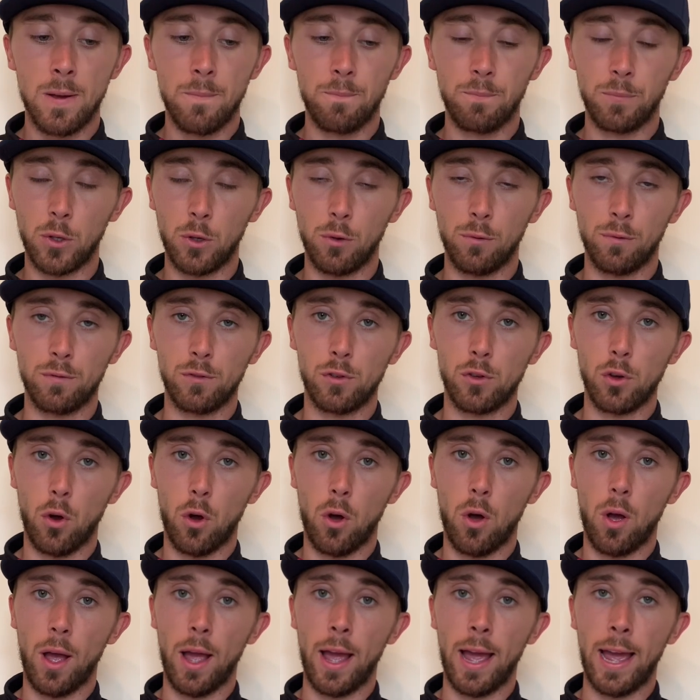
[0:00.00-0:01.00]
You've
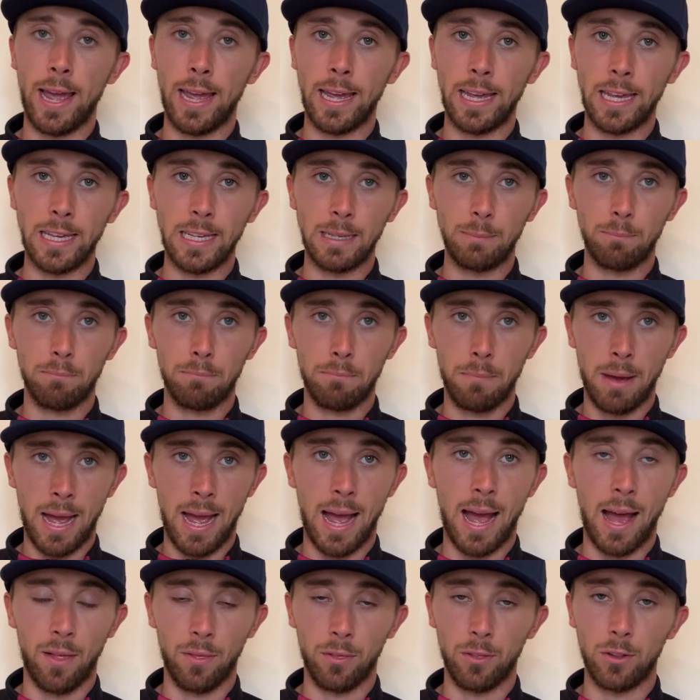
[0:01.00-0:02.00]
got a mat